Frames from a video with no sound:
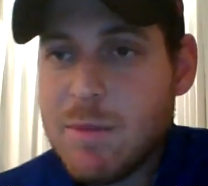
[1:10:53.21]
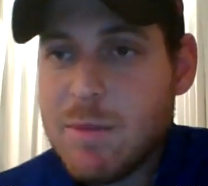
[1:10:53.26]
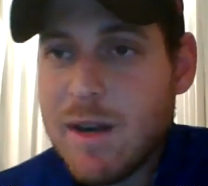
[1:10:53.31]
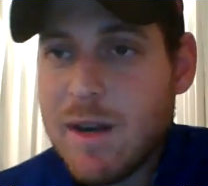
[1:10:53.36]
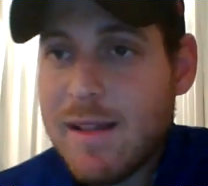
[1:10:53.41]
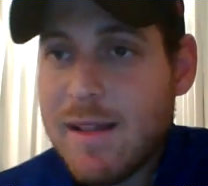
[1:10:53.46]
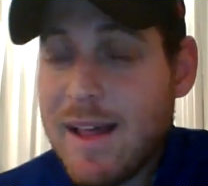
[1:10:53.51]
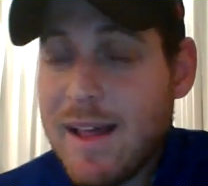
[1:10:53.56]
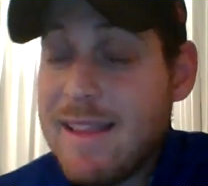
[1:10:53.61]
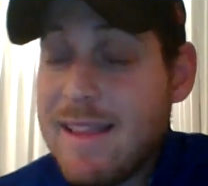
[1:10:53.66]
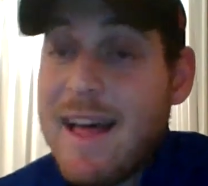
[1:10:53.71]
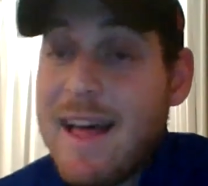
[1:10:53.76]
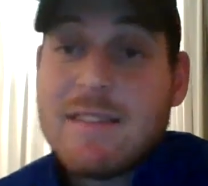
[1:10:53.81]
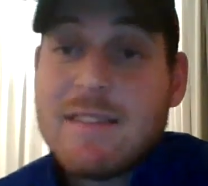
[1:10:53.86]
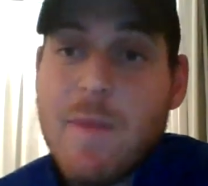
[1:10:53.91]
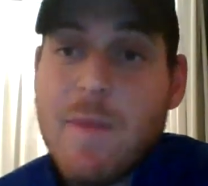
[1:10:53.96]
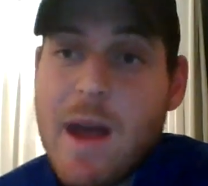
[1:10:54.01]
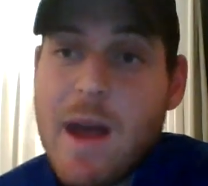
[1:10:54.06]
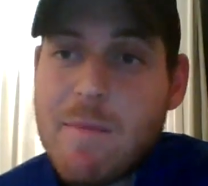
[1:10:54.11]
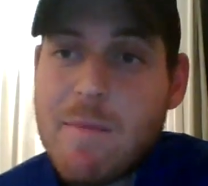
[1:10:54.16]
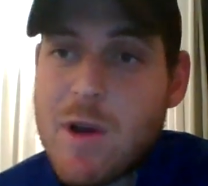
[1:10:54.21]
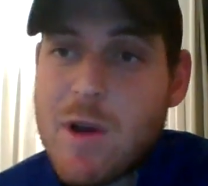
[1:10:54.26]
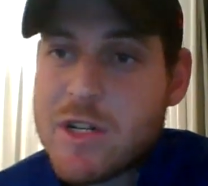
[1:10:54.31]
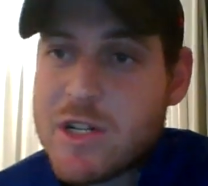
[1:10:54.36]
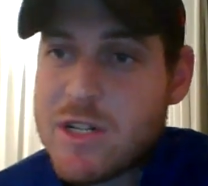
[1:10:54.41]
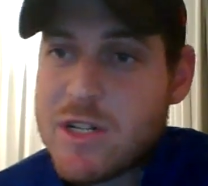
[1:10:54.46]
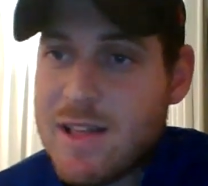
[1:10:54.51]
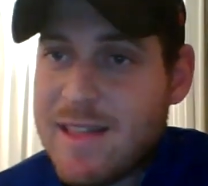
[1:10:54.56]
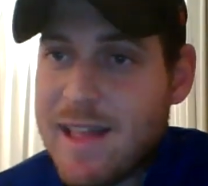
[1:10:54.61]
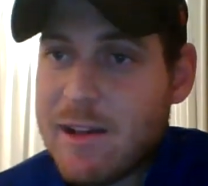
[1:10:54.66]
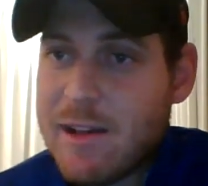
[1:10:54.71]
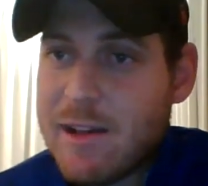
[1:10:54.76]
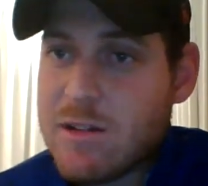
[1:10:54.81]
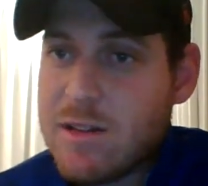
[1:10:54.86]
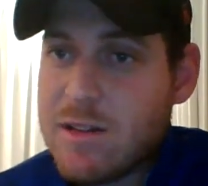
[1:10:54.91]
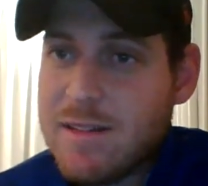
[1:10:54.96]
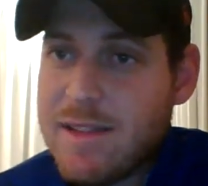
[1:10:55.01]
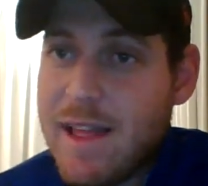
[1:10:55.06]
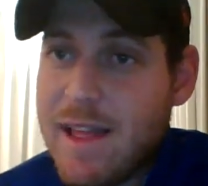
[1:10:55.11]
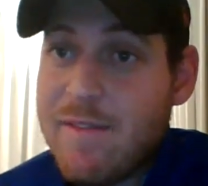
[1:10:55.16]
But that's my impression that they
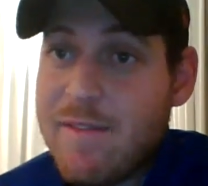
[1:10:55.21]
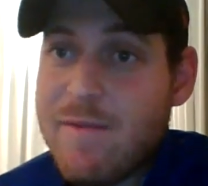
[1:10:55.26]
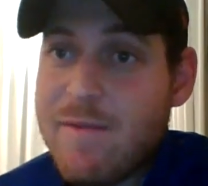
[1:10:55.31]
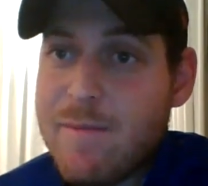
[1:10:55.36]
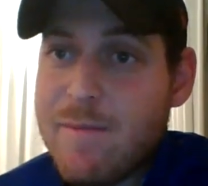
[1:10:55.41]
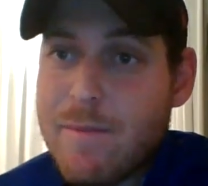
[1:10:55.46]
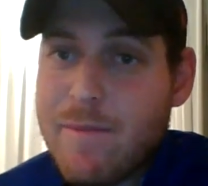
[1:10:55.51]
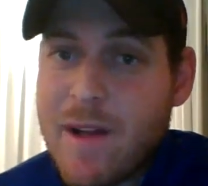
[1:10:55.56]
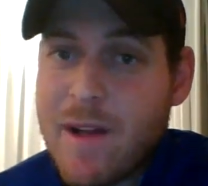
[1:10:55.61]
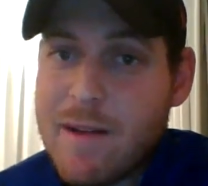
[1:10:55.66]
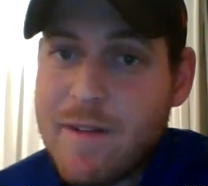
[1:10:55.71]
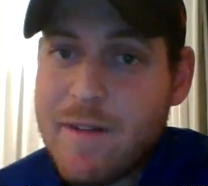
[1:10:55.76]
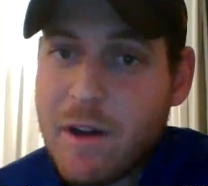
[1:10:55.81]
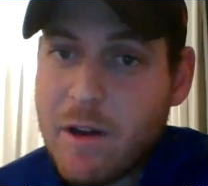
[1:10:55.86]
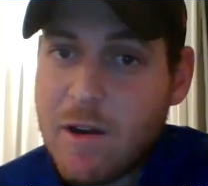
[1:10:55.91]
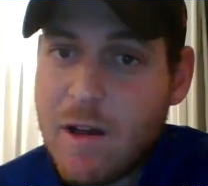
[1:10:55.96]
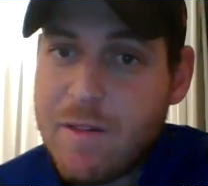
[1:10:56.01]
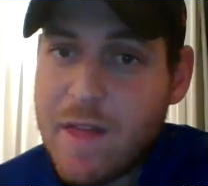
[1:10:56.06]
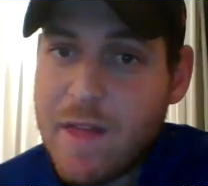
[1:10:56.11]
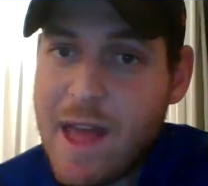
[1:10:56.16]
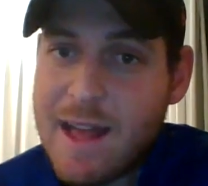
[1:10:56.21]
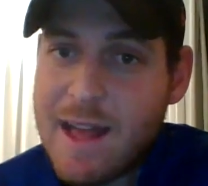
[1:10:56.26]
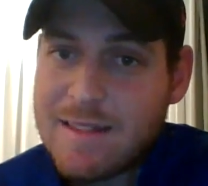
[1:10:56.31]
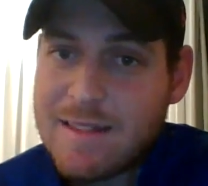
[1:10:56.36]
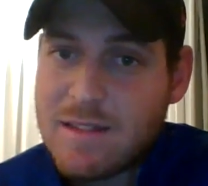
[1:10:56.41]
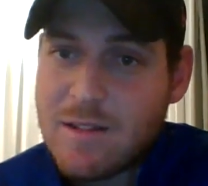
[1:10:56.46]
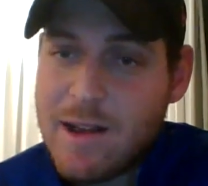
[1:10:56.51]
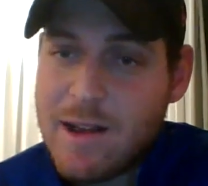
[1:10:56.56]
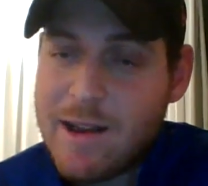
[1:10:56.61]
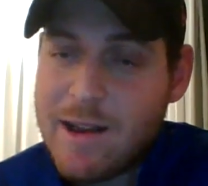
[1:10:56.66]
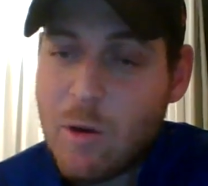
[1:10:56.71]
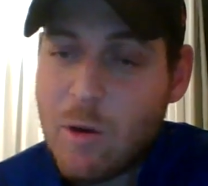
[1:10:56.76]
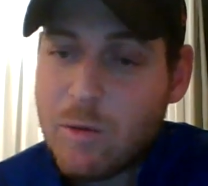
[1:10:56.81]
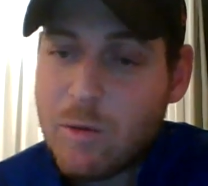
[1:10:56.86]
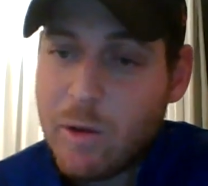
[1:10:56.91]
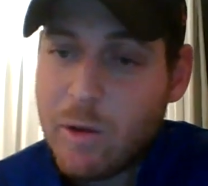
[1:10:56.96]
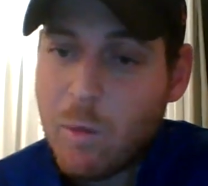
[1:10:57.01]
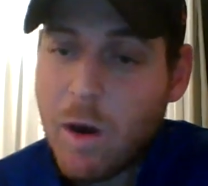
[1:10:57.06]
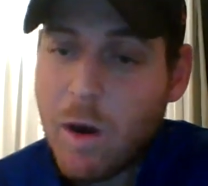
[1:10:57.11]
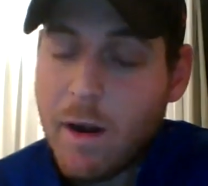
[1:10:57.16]
kind of figured out they had to sign
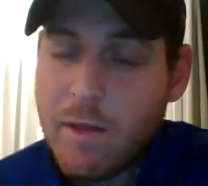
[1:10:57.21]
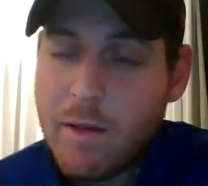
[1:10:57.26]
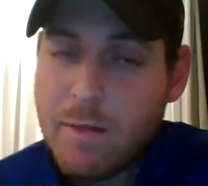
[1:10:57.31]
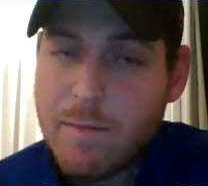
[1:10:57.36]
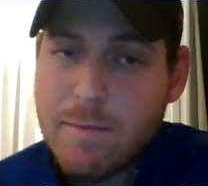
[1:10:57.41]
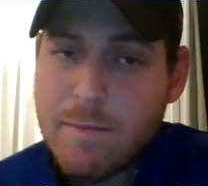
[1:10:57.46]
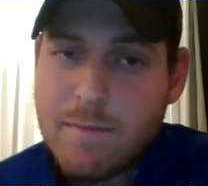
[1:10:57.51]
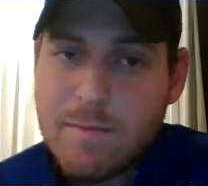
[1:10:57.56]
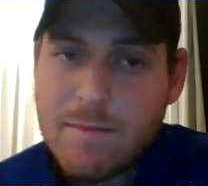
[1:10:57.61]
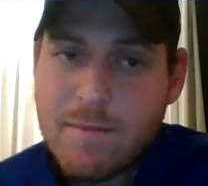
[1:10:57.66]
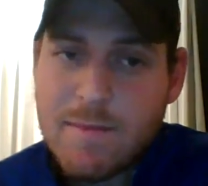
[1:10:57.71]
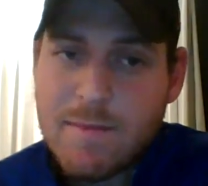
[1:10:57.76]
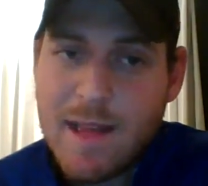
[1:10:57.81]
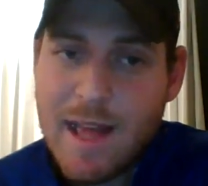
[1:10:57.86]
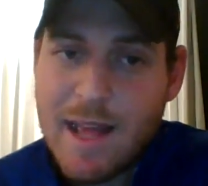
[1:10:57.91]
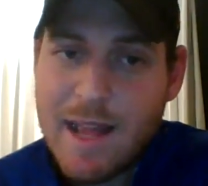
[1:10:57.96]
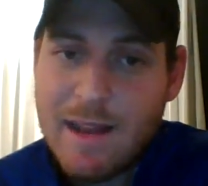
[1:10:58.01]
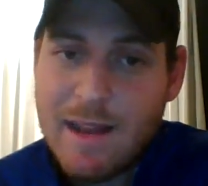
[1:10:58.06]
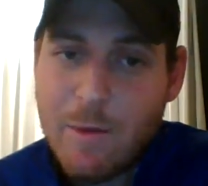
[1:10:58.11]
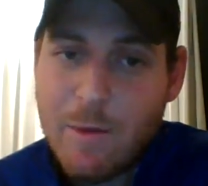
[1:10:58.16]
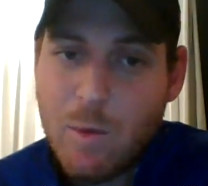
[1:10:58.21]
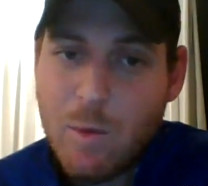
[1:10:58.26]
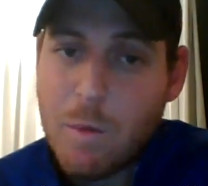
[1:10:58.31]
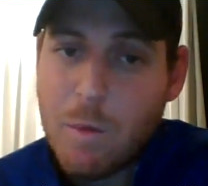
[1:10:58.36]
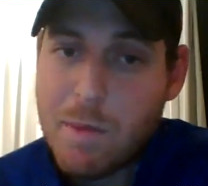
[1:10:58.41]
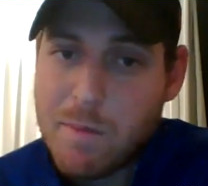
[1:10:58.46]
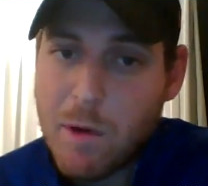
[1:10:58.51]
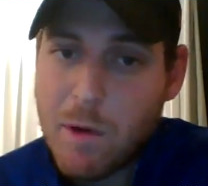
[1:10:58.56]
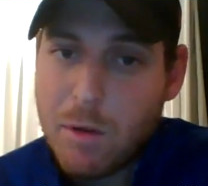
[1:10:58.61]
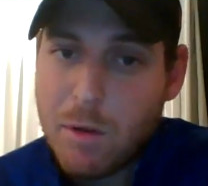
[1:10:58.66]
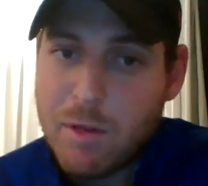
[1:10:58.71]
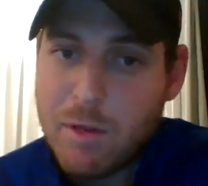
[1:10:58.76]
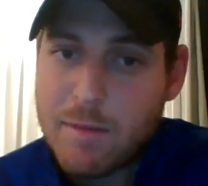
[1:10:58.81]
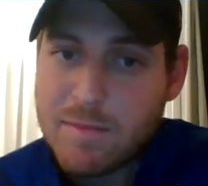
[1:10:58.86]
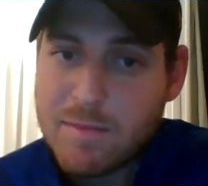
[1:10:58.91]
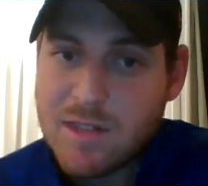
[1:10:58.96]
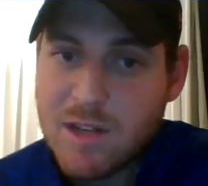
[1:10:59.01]
only one of them, and it won't be both of them.